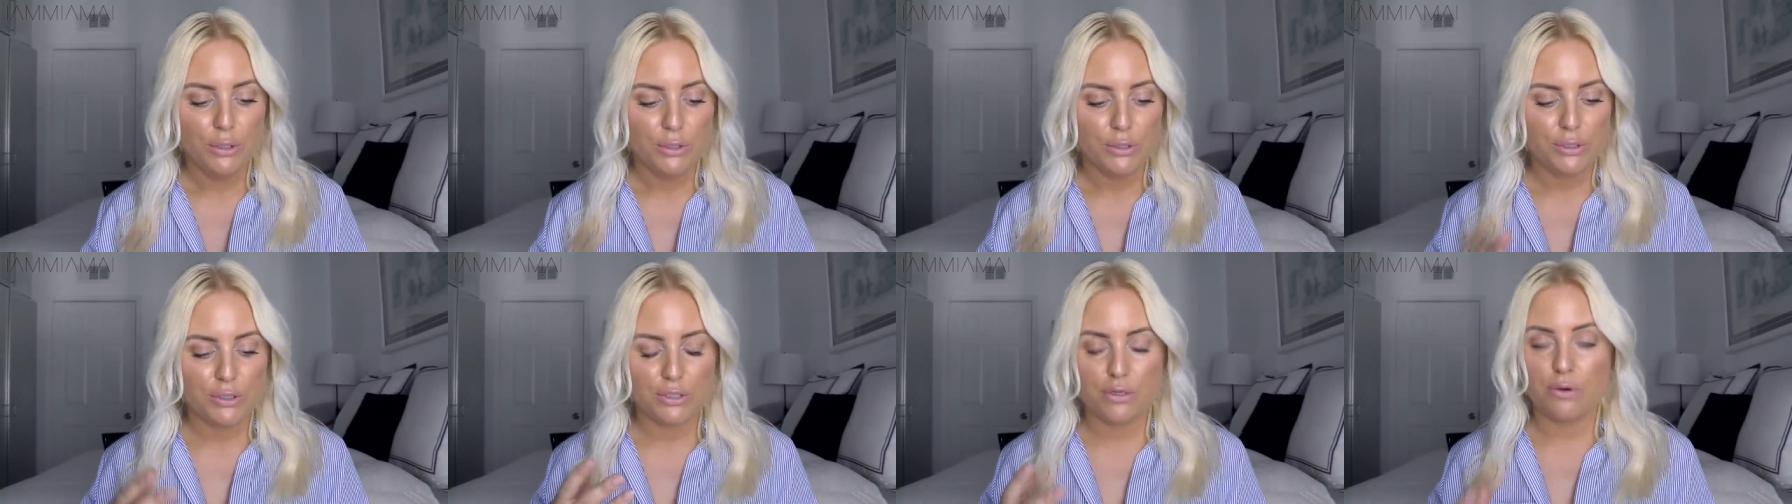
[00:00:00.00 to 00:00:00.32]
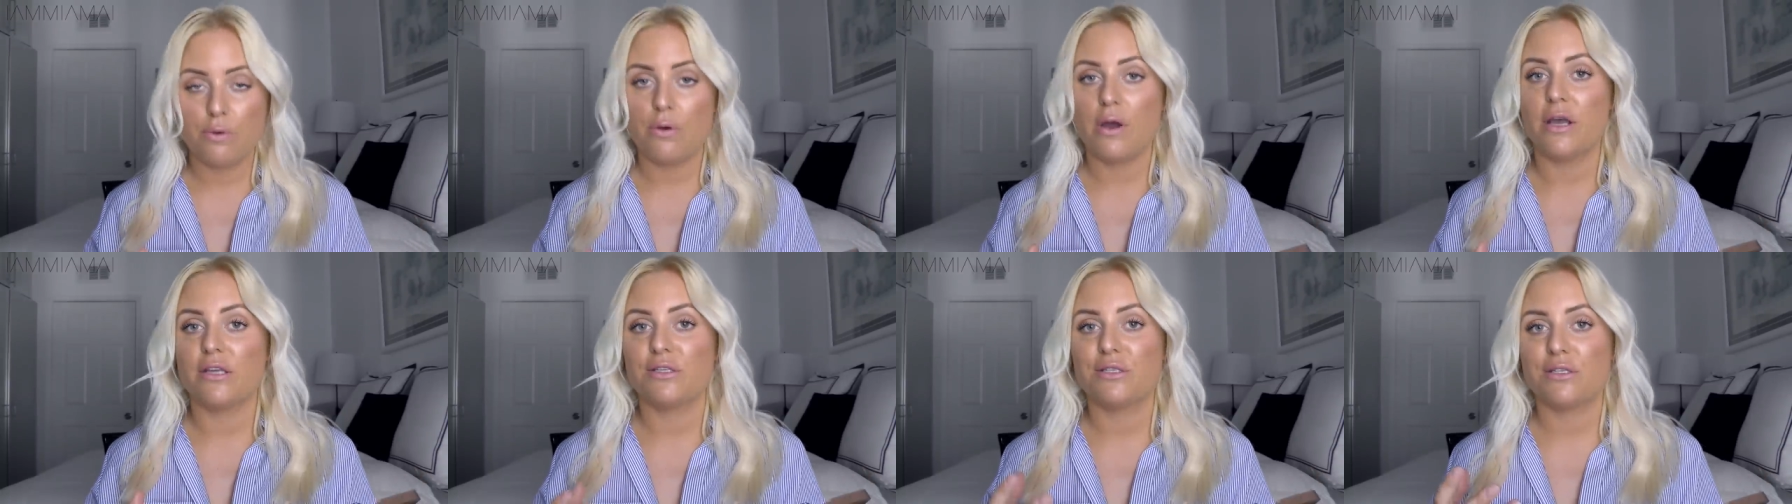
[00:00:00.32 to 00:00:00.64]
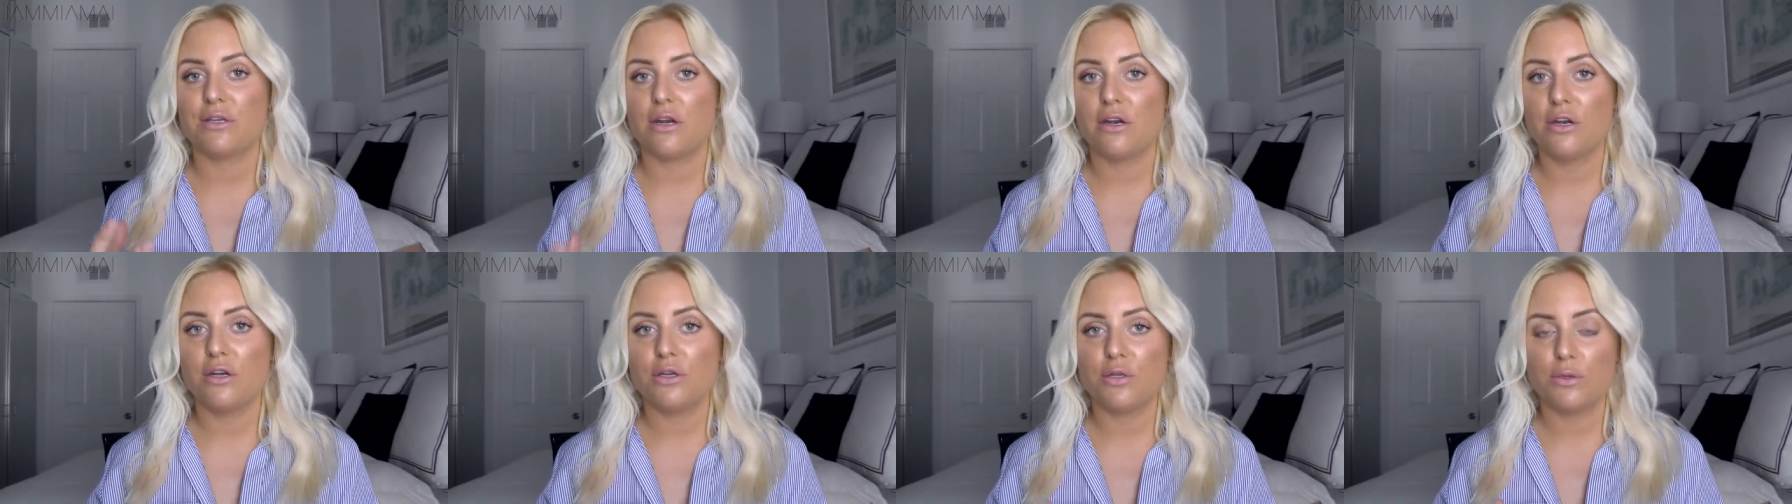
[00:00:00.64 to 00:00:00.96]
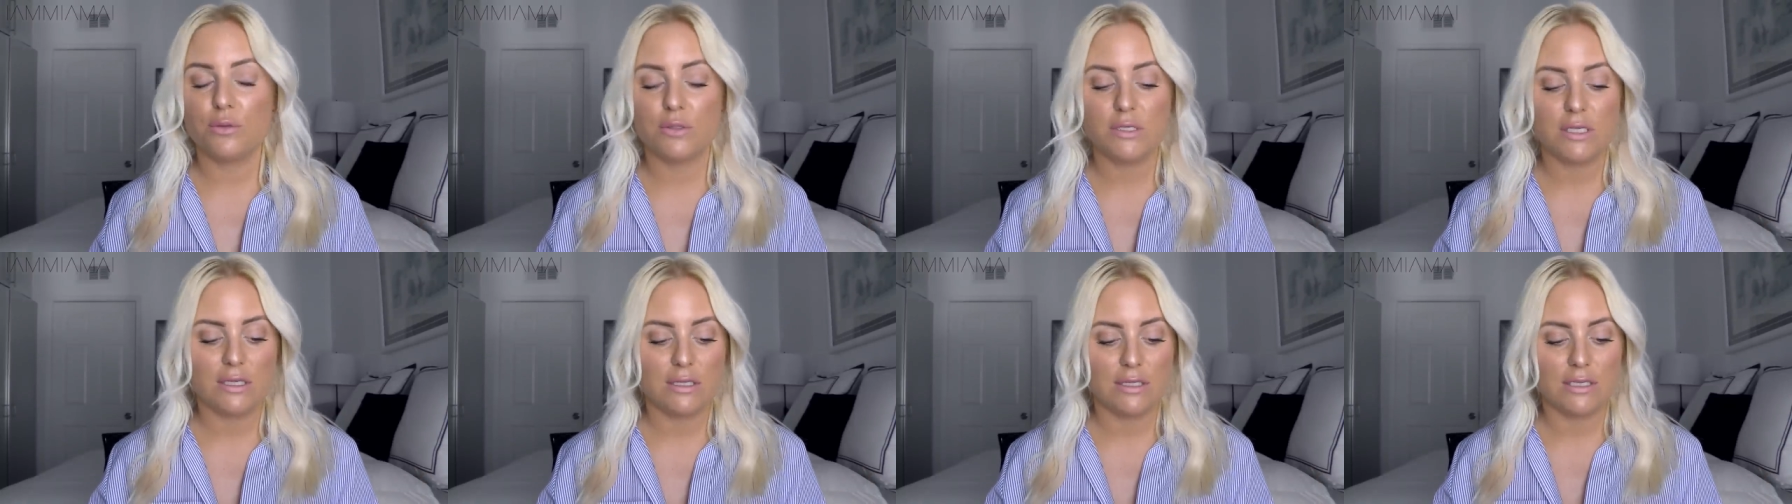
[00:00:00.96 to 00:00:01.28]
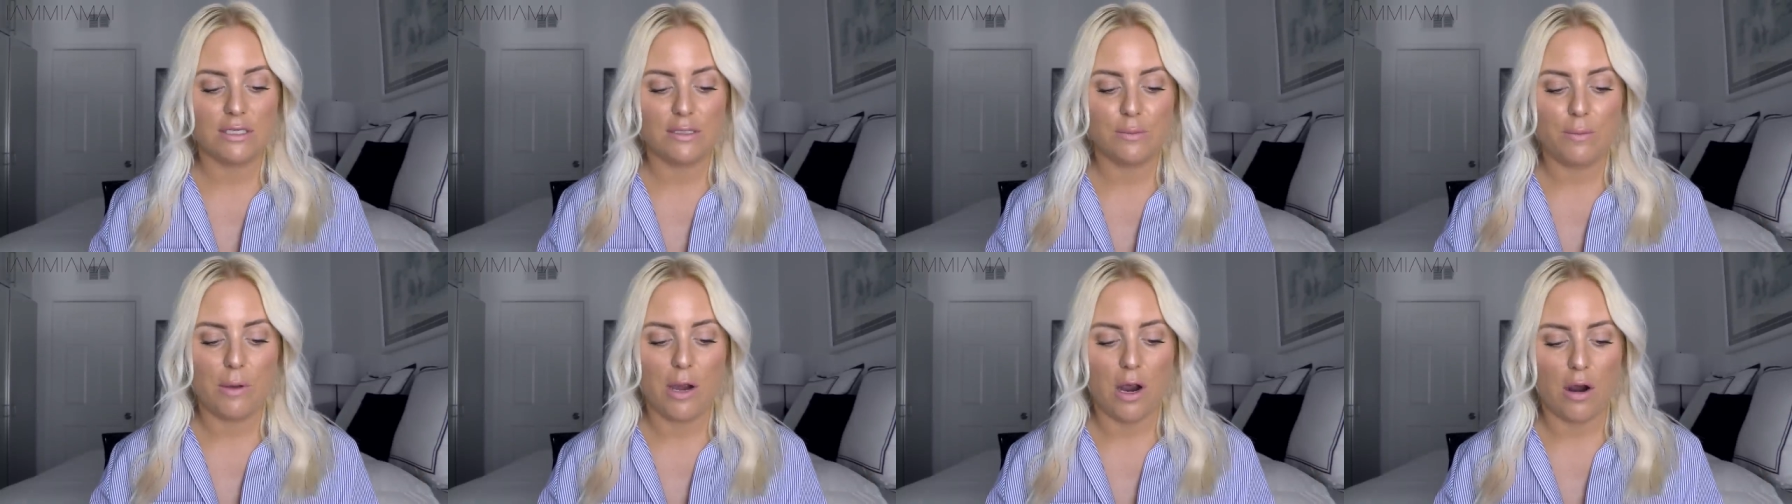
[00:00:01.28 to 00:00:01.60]
so I started using
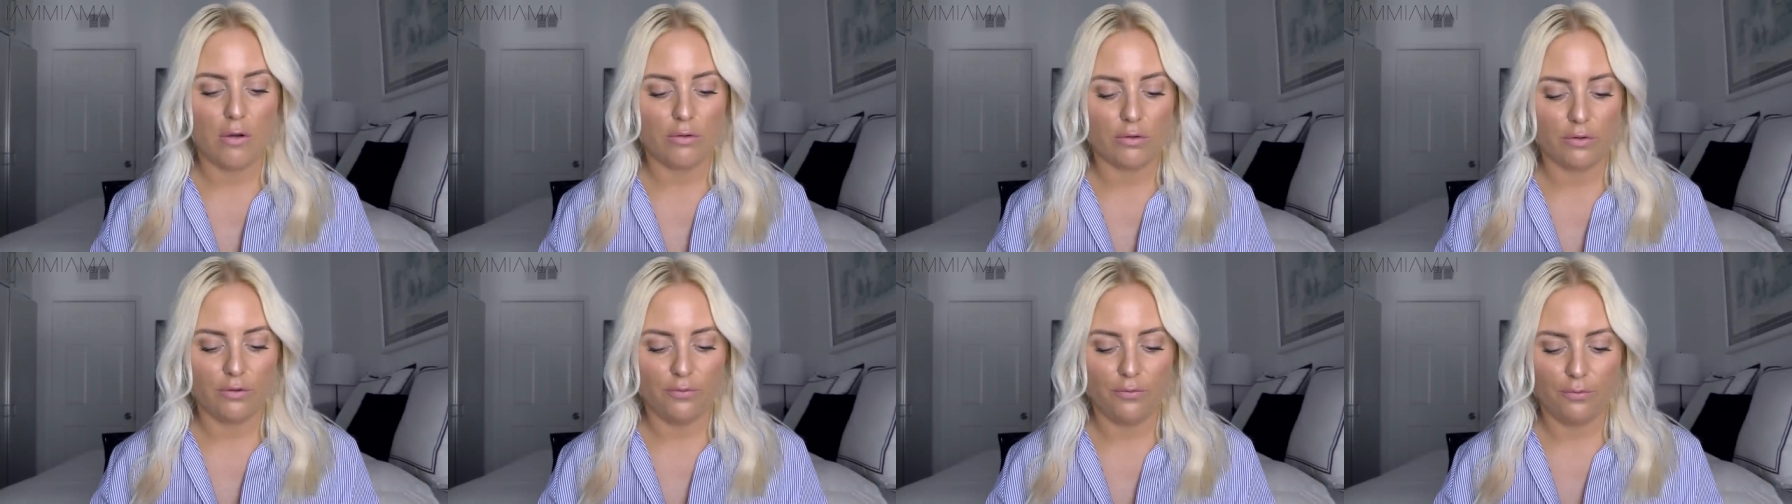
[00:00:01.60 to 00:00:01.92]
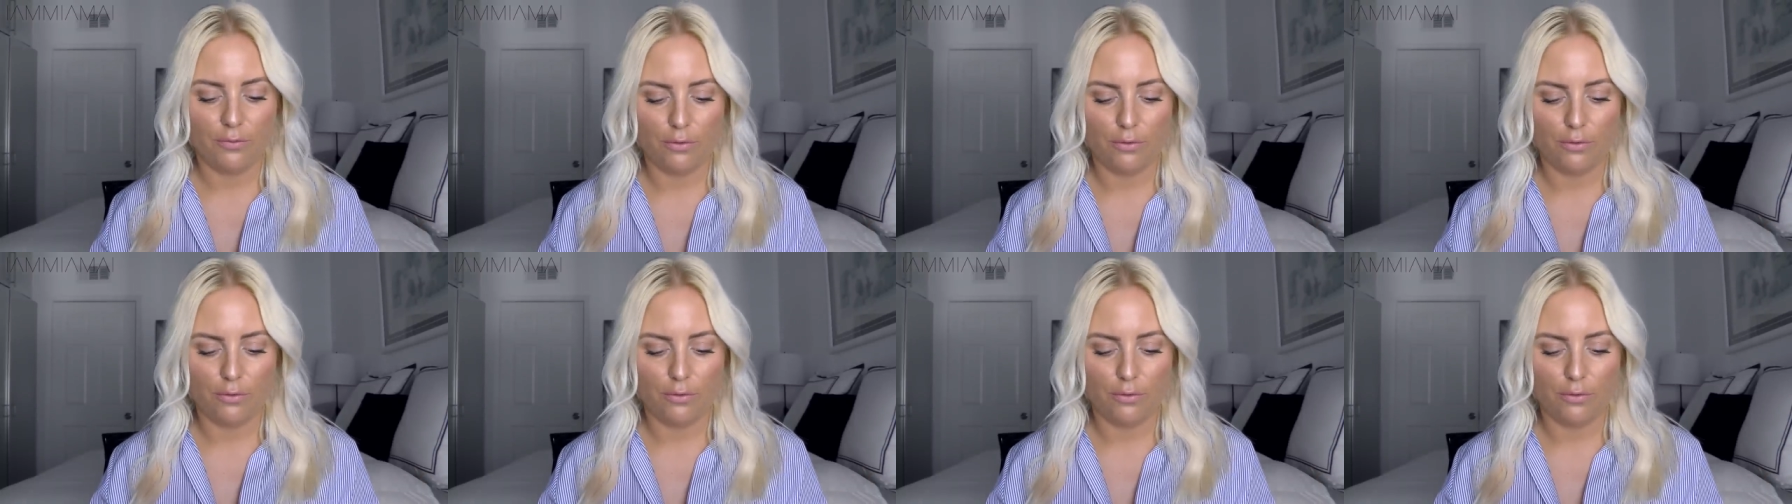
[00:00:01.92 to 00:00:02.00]
this powder